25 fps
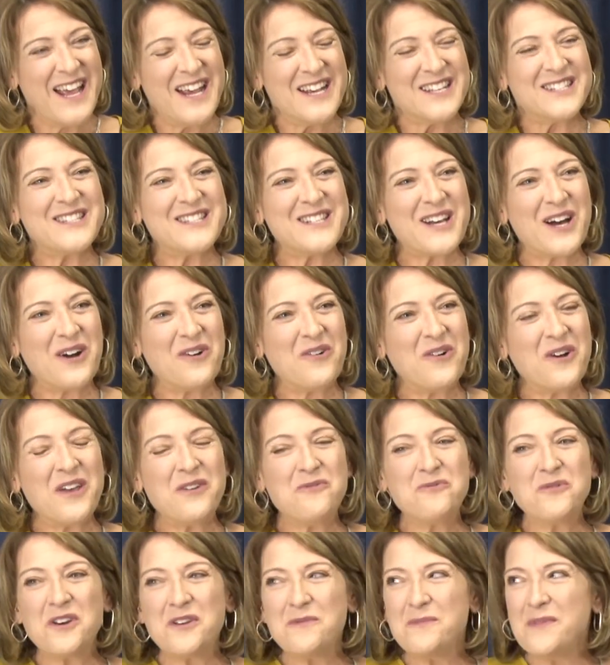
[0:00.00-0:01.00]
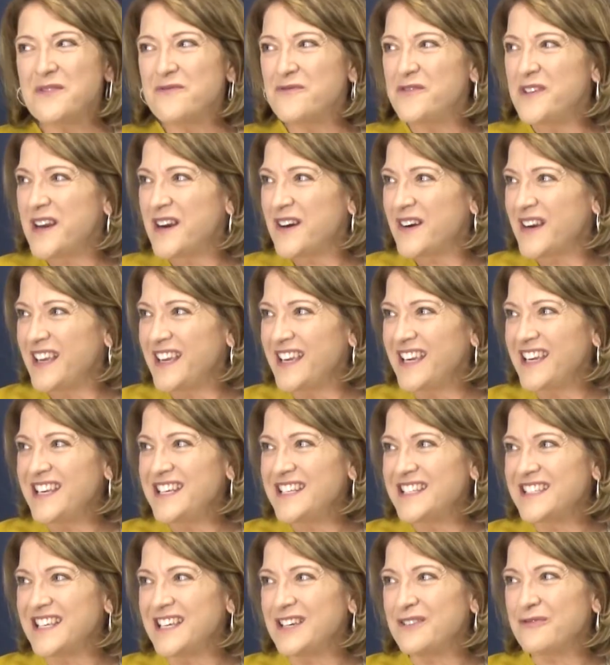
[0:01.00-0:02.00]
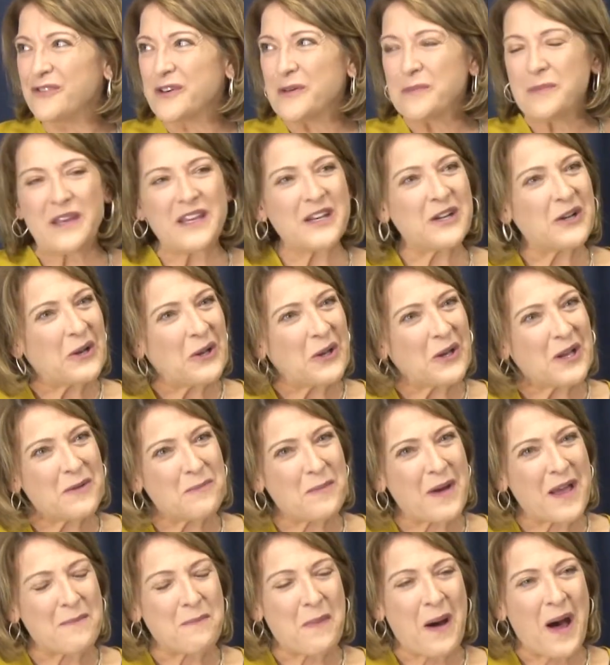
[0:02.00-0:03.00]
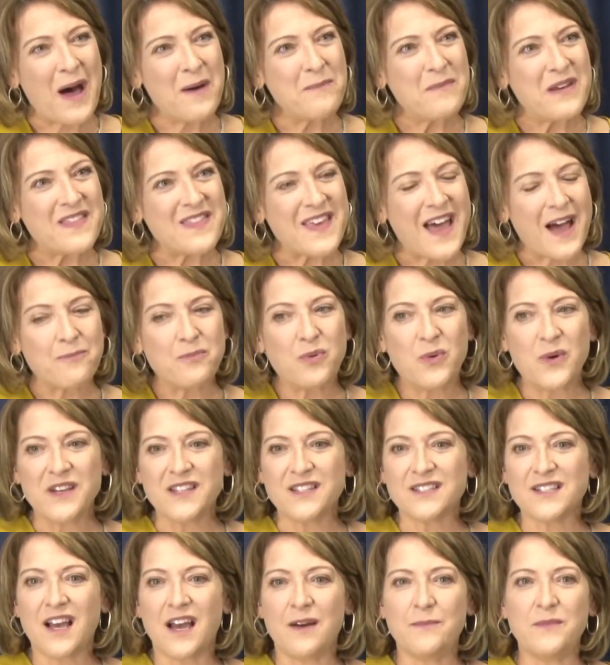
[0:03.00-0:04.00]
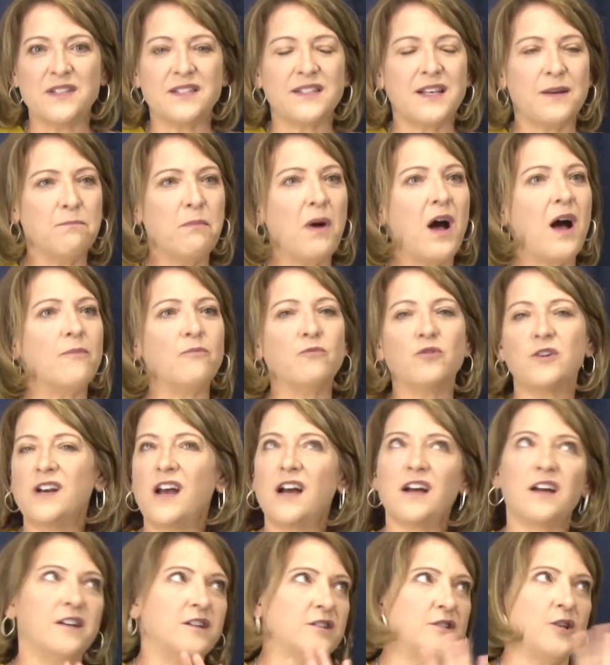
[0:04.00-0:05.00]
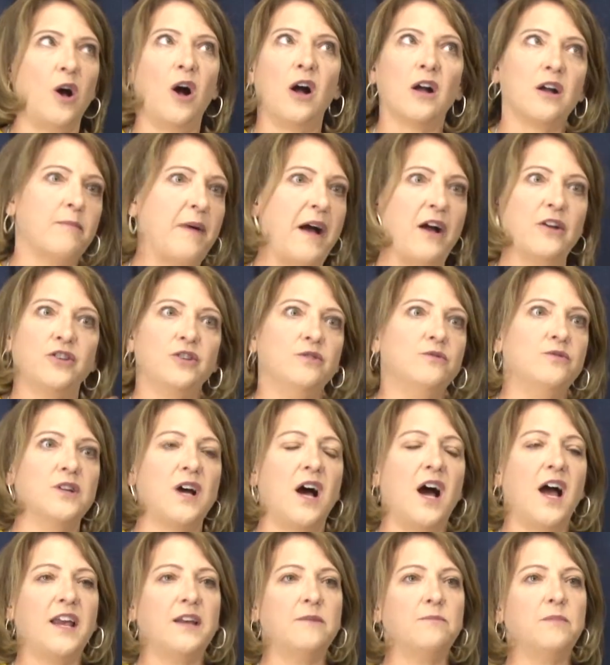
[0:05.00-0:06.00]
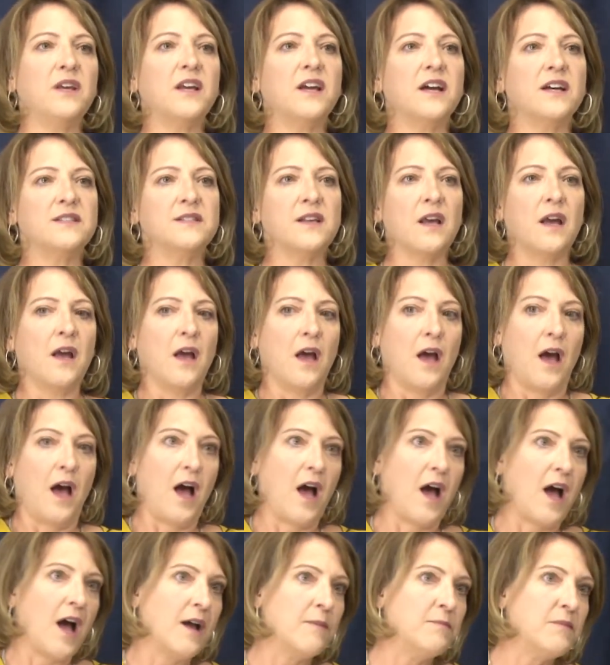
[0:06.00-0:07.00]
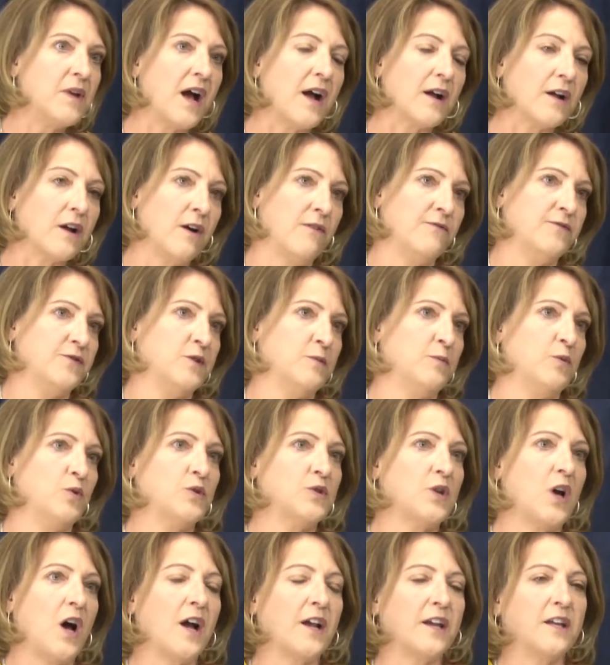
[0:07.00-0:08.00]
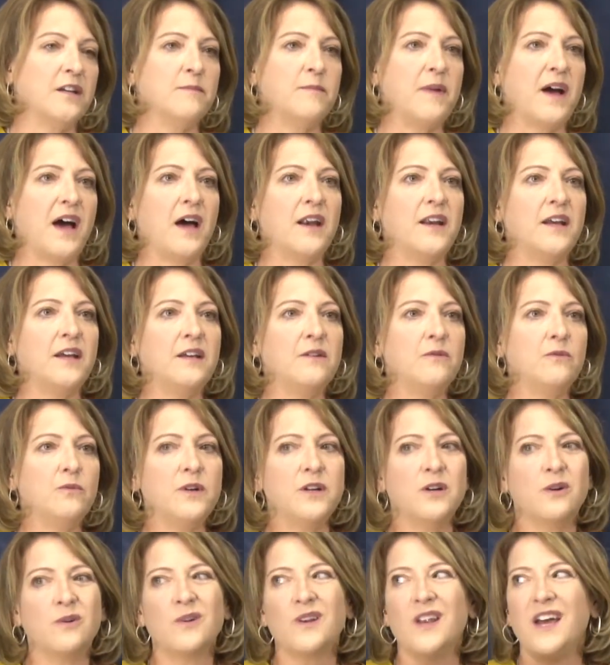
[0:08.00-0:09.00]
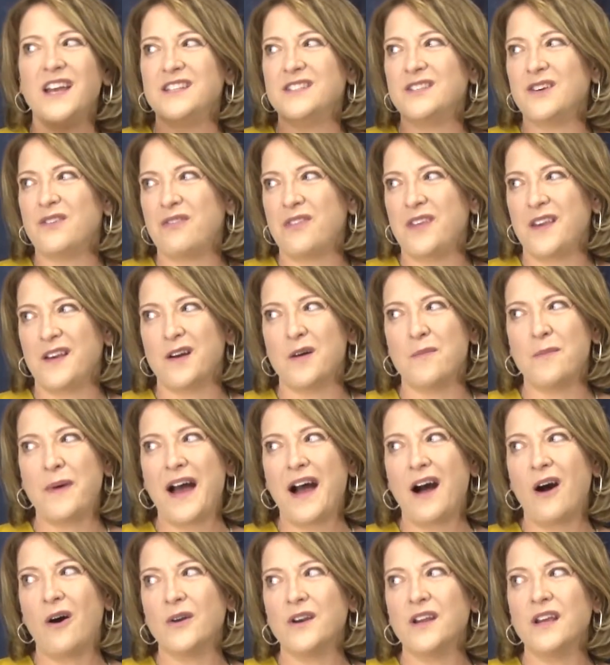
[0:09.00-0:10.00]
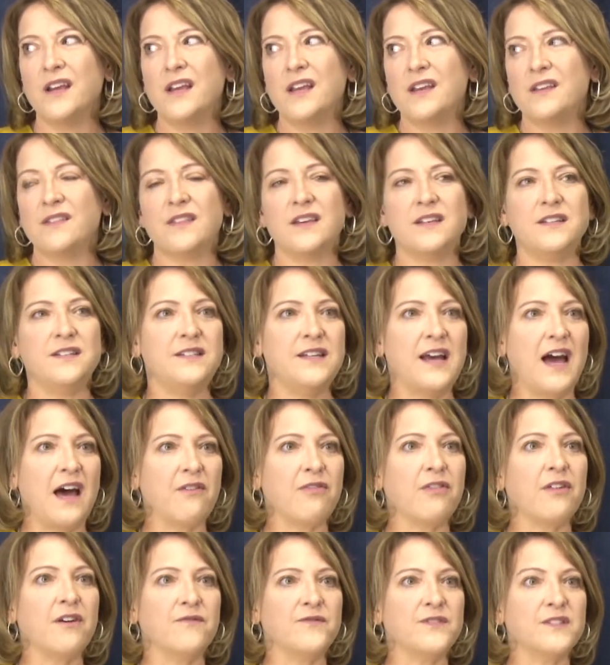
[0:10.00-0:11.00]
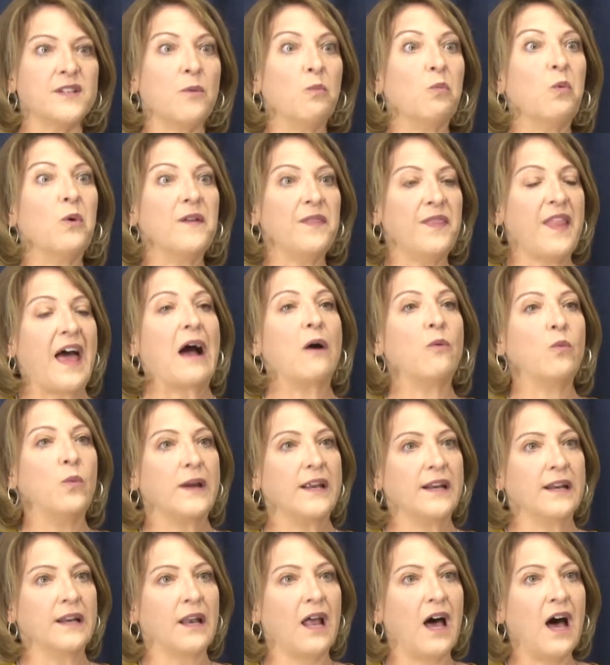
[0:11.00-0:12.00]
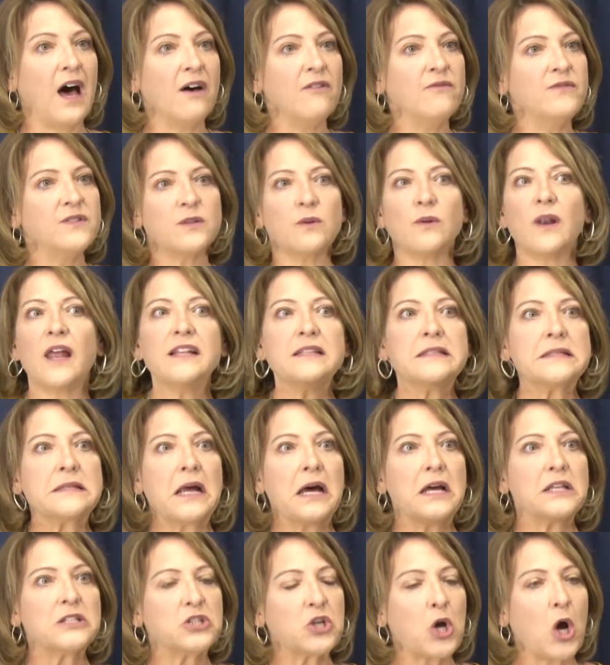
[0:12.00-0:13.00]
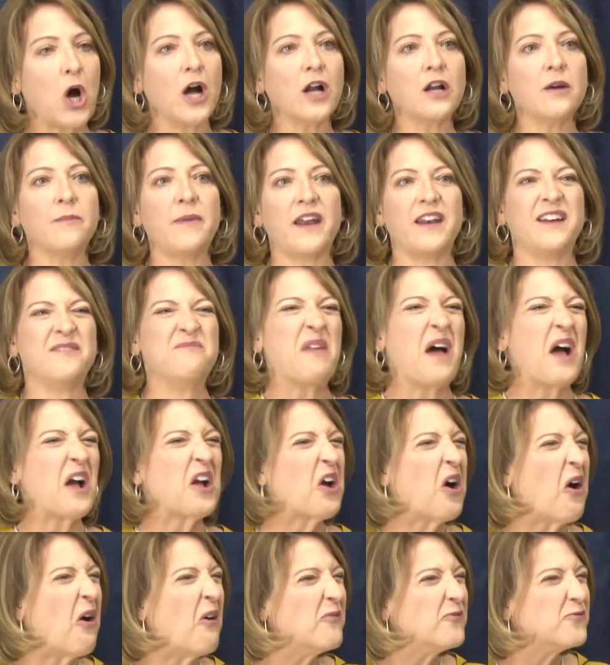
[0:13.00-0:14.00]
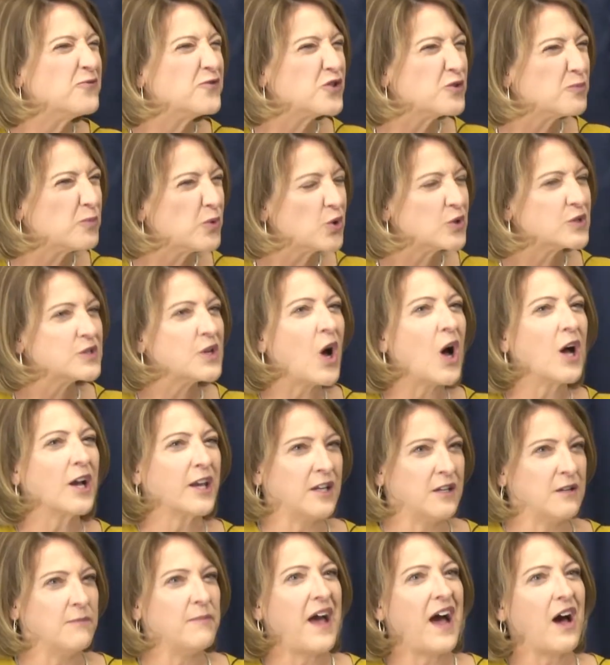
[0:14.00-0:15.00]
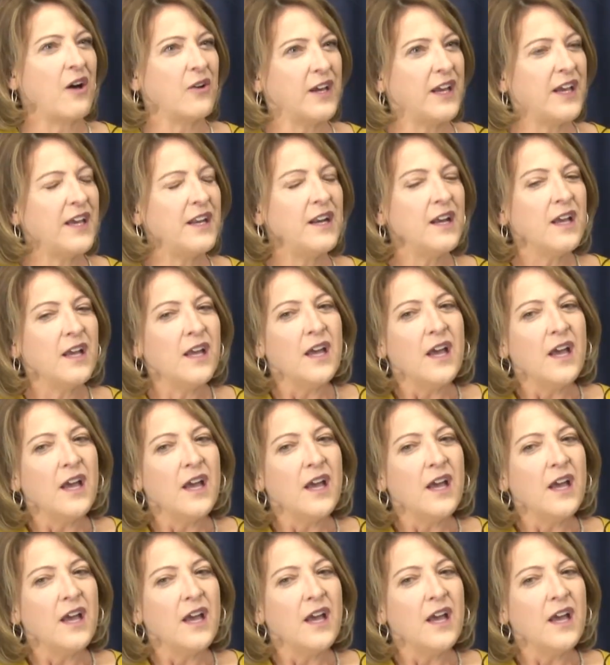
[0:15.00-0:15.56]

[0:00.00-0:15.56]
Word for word: So it would have been very easy for me to look at my mom at that point in time and say, Mom, we're not going to talk about you dying because I'm not comfortable talking about it. We don't like to think about the death of someone that we love. So let's not talk about it. I'm not comfortable talking about it.